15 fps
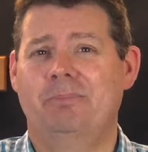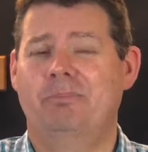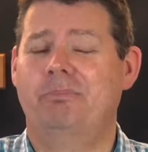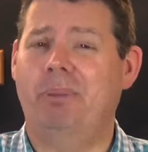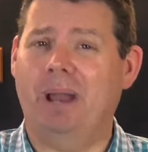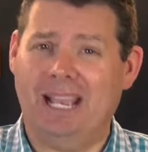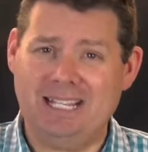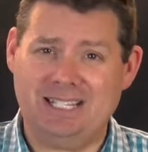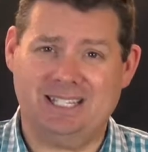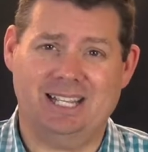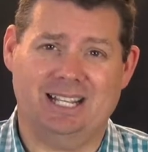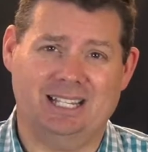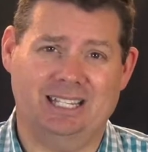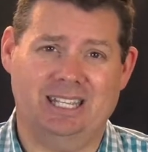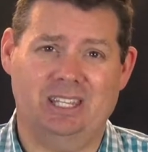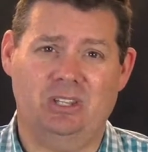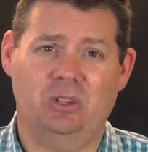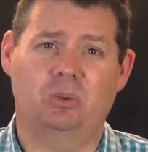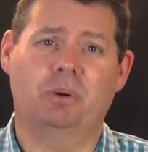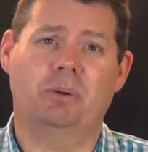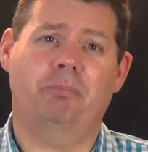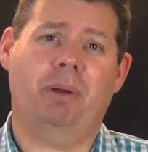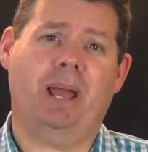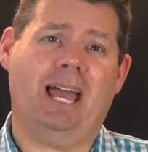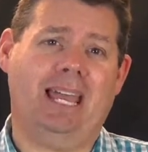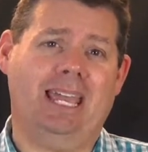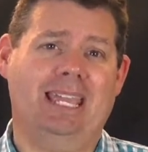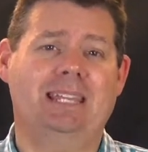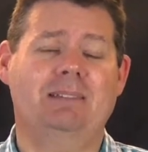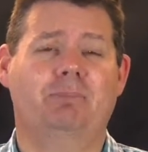Basically, you were
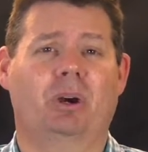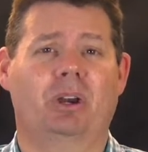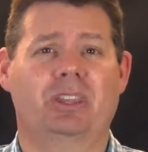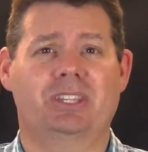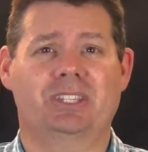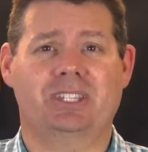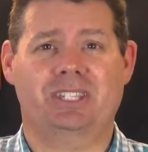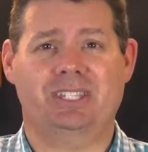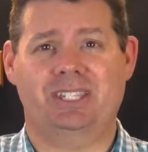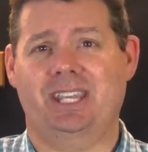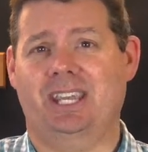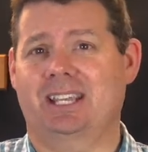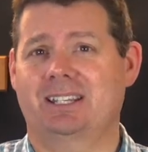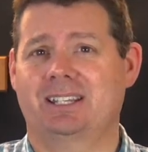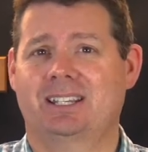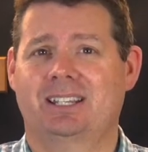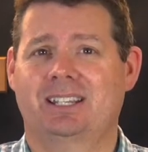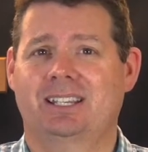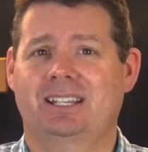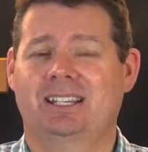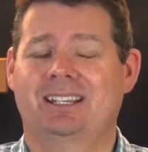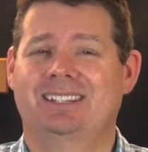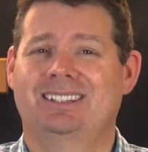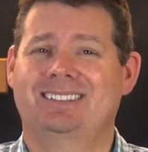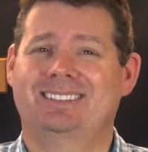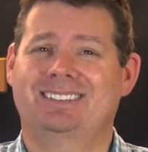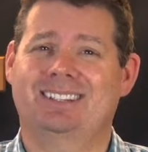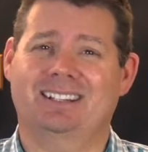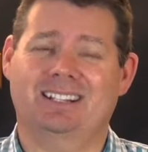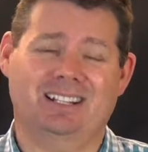paid by the sick
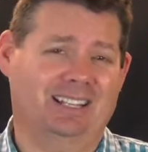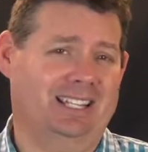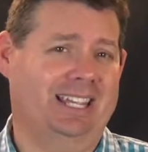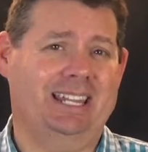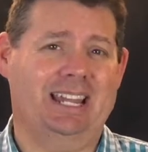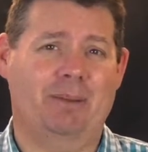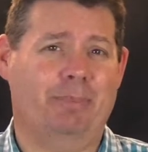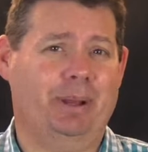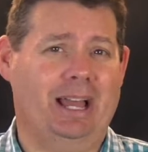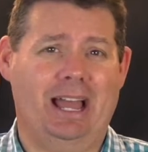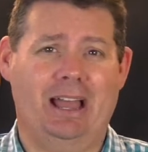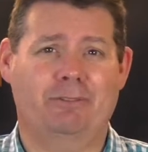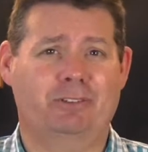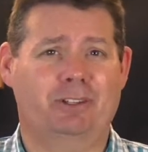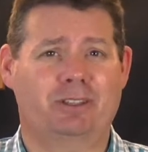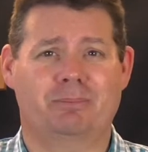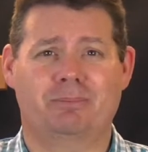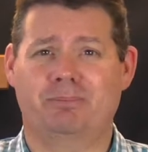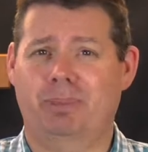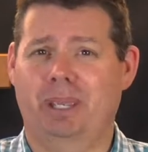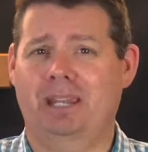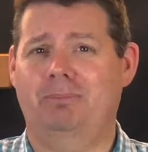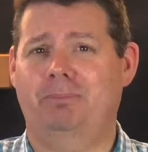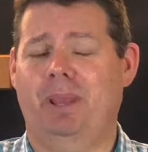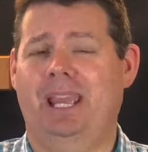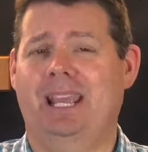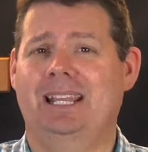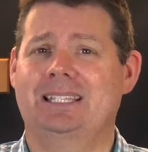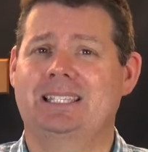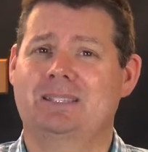to clean up after them,
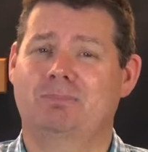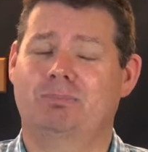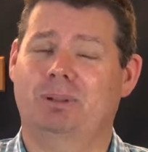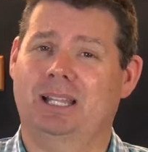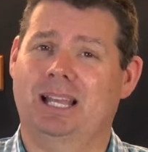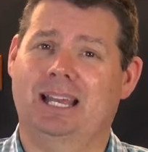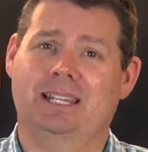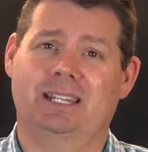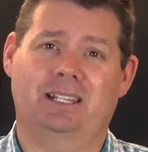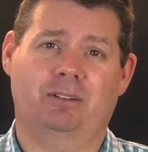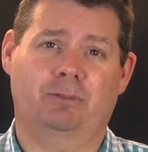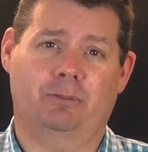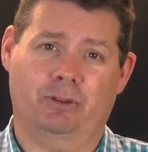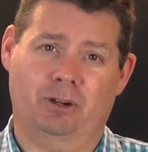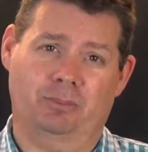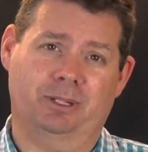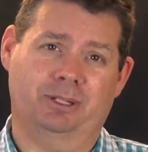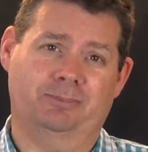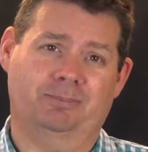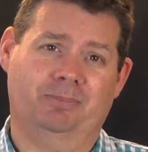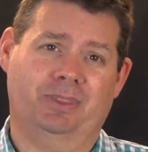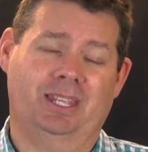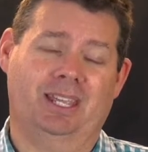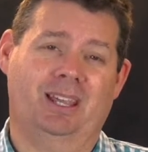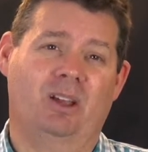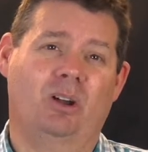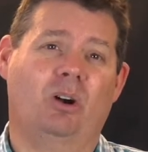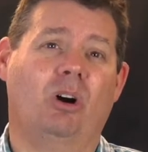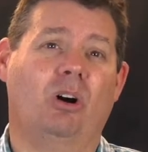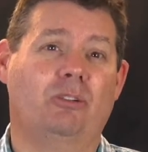bedpans, blood, and vomit,
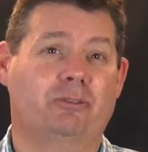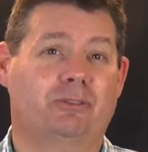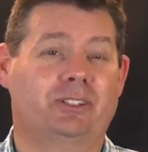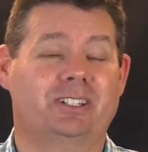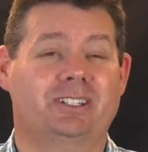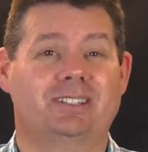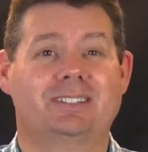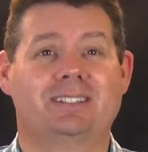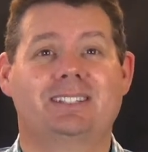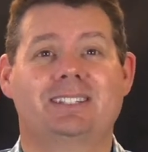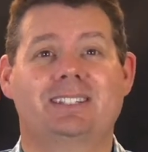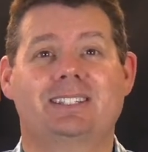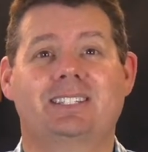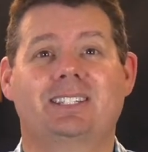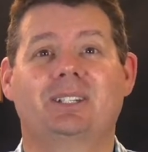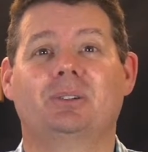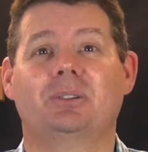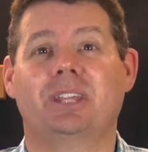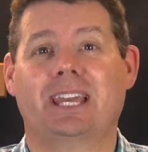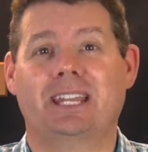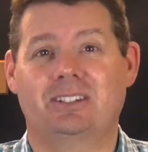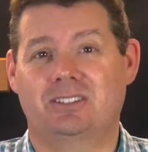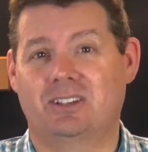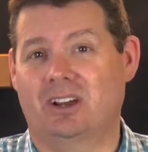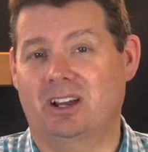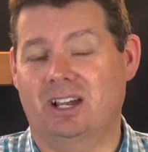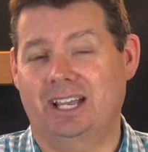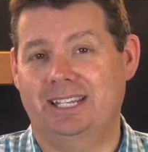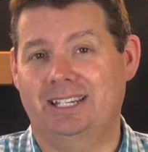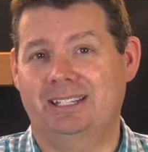often till they
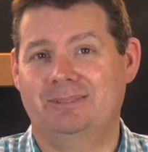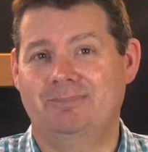died.